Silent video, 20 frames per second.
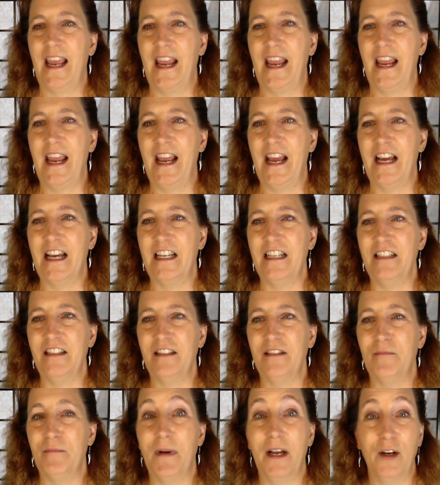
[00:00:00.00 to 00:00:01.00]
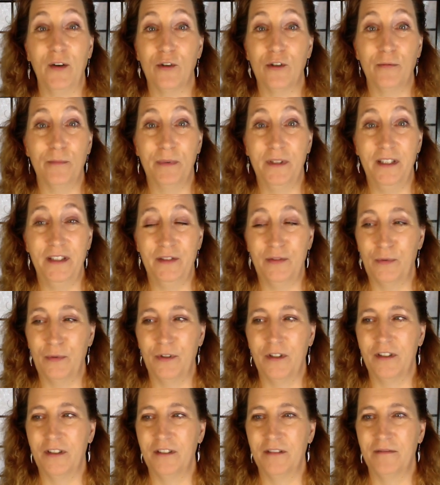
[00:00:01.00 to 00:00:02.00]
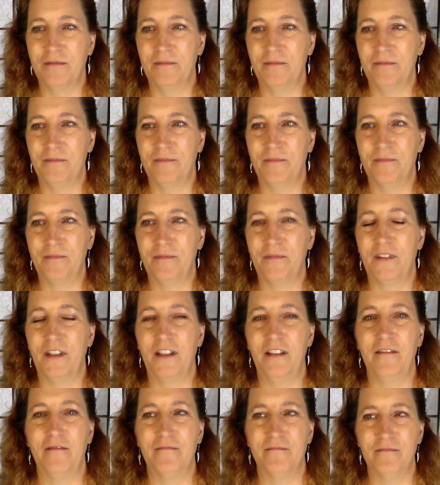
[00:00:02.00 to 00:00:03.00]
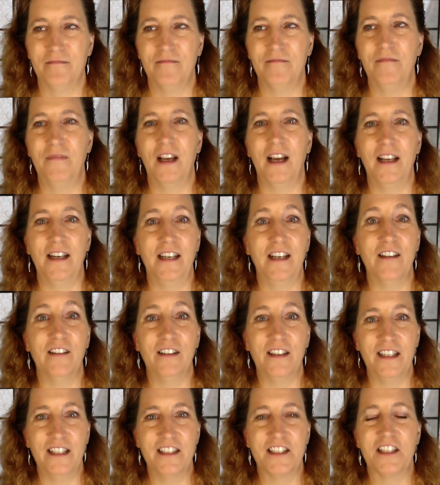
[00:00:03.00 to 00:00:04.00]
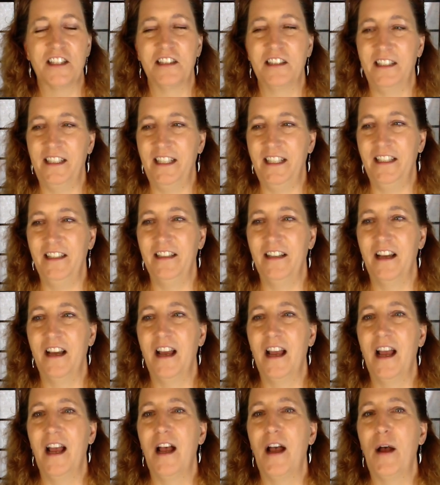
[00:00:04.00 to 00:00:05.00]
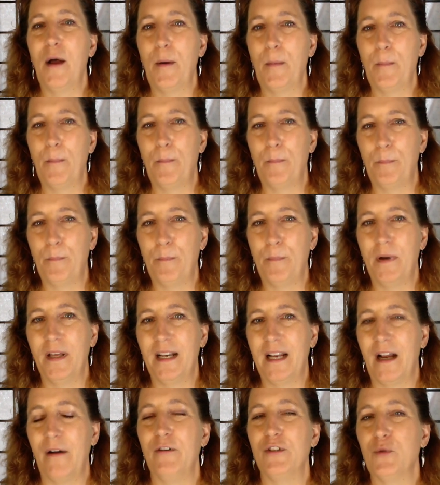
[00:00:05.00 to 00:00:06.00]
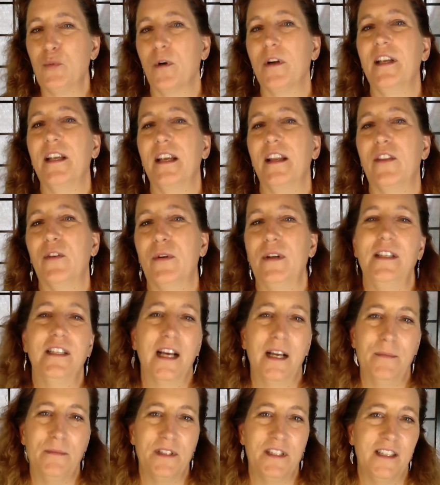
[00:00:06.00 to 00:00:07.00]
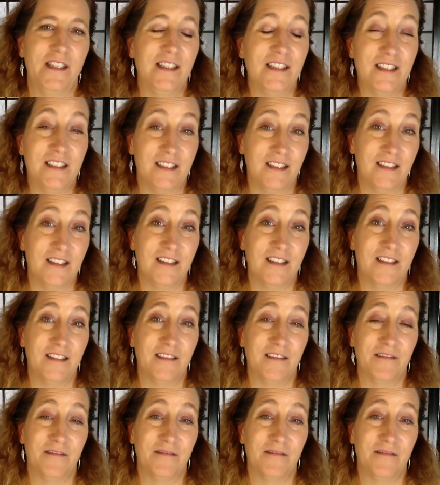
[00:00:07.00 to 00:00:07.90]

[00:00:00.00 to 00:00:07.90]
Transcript: And my groupings were not nearly as clean, but I was working at 3 times the distance.